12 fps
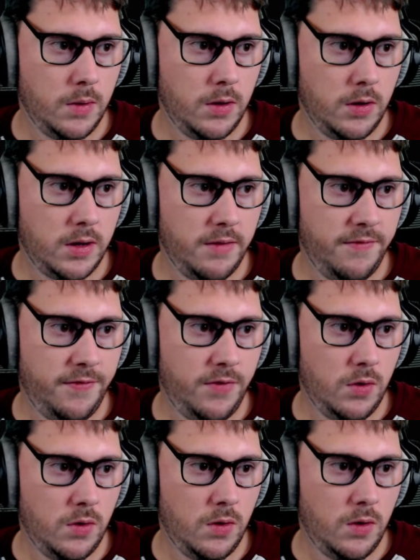Looking
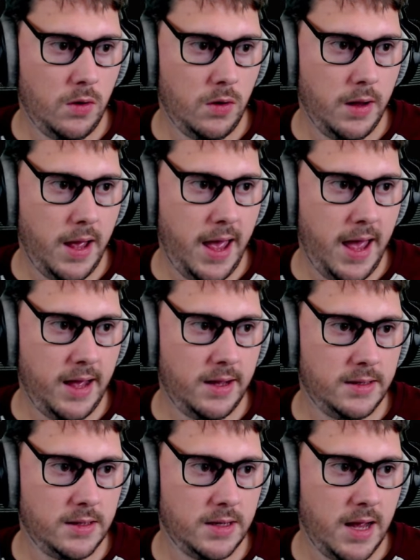for
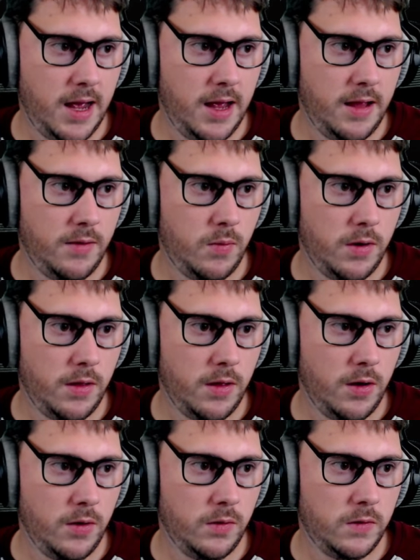eggs and one of
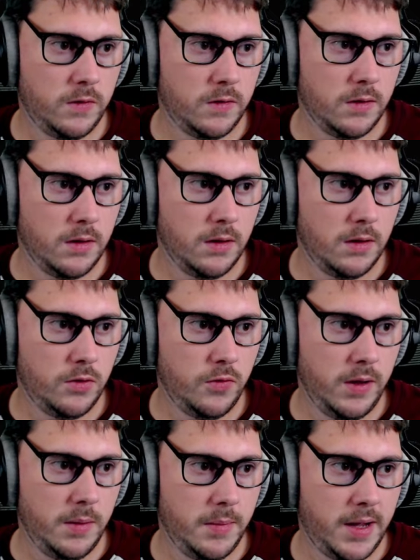those
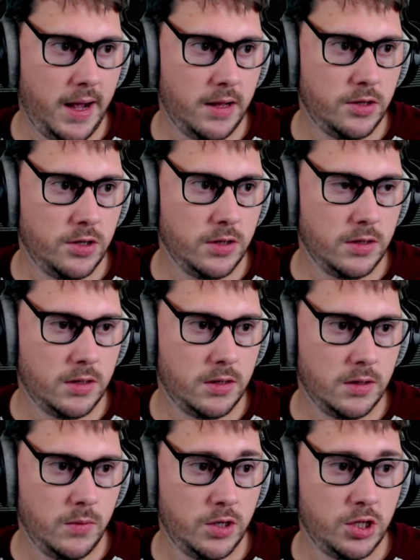dream
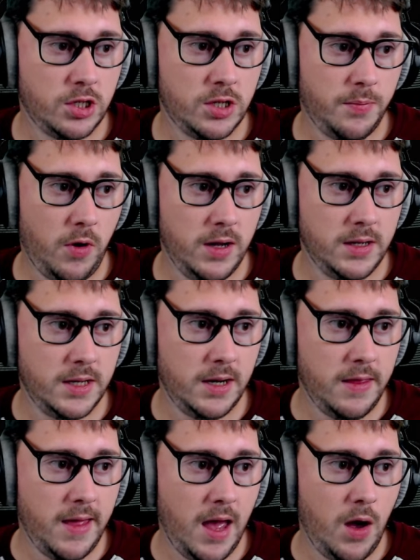catchers, which
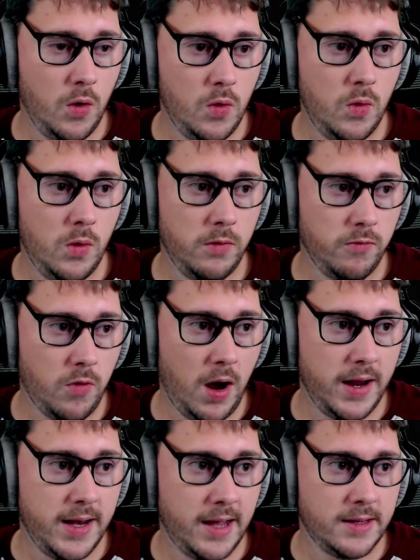surprisingly they're all
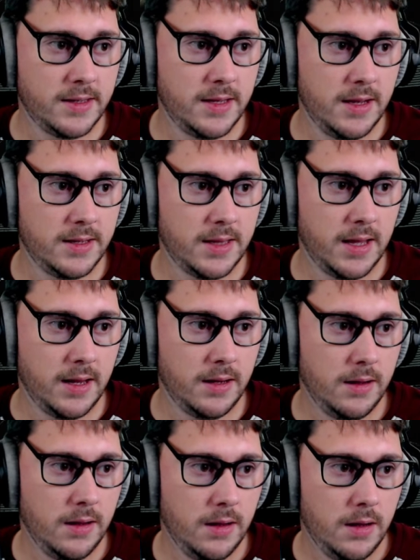right next to this thing.
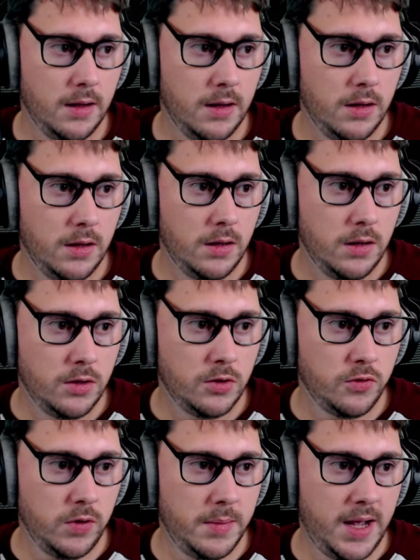
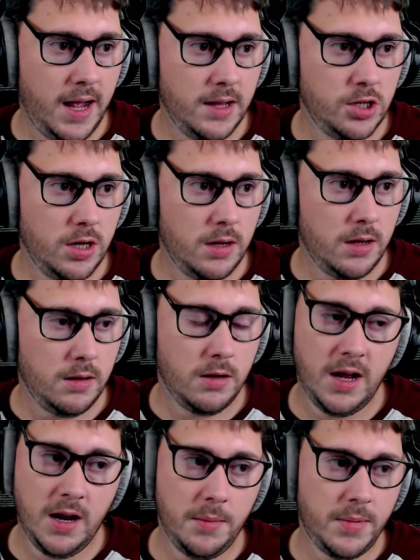Dream catcher,
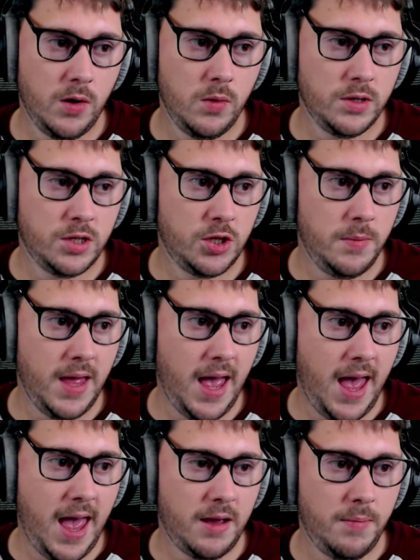and I'm going to assume the
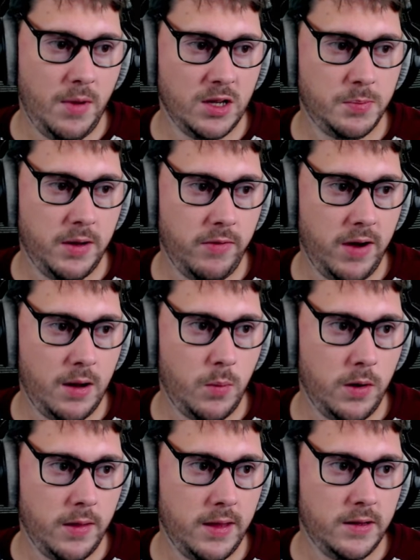egg must be around
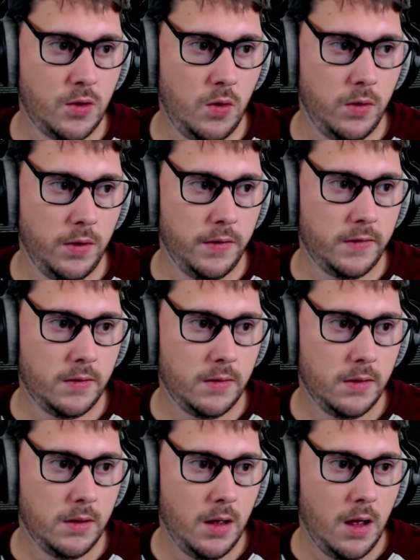one of these corners.
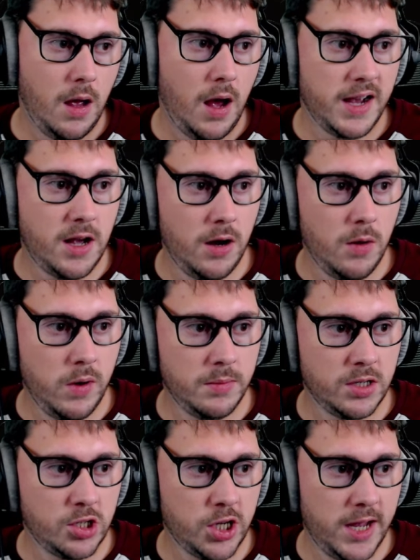I kind of want him
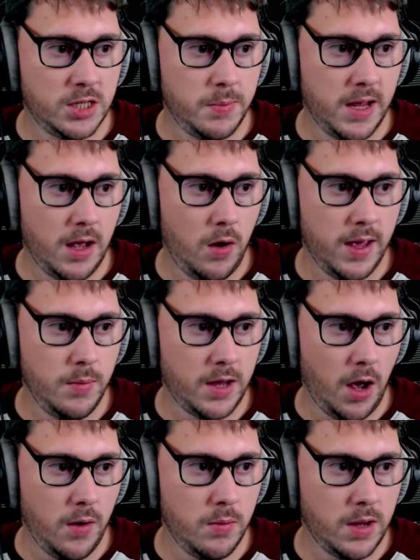to chase me. Oh, here we
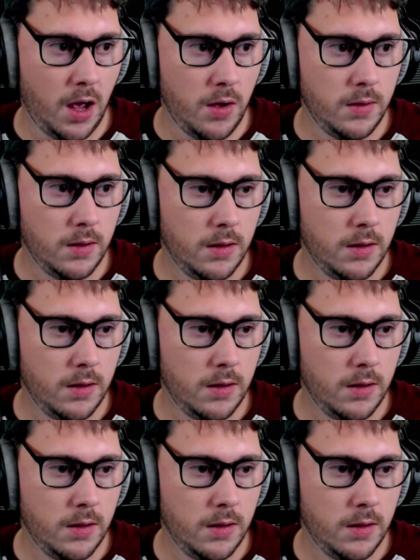go. Here we go.